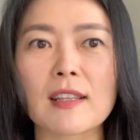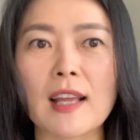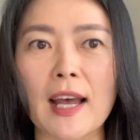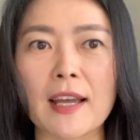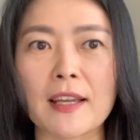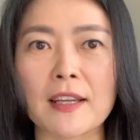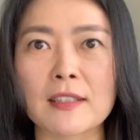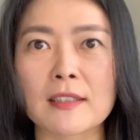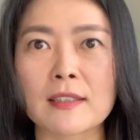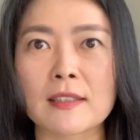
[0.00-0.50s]

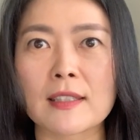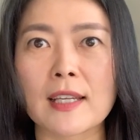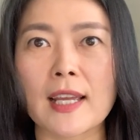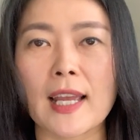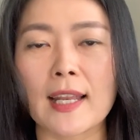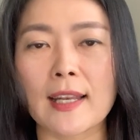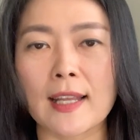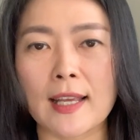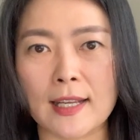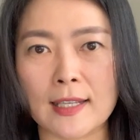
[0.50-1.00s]
diet
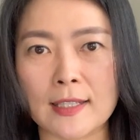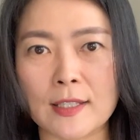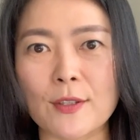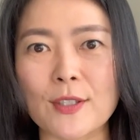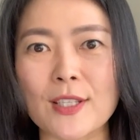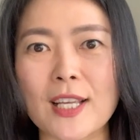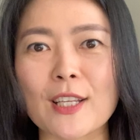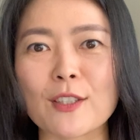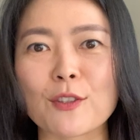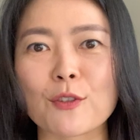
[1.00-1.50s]
and
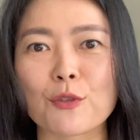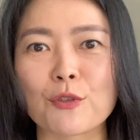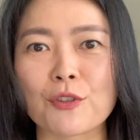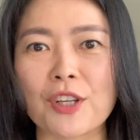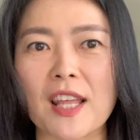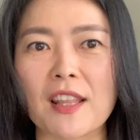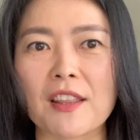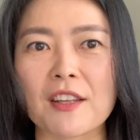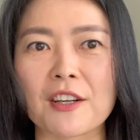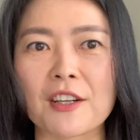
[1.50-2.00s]
exercise
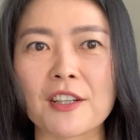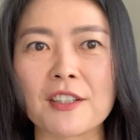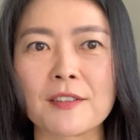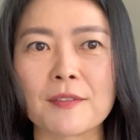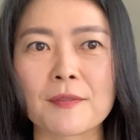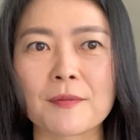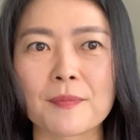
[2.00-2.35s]
together.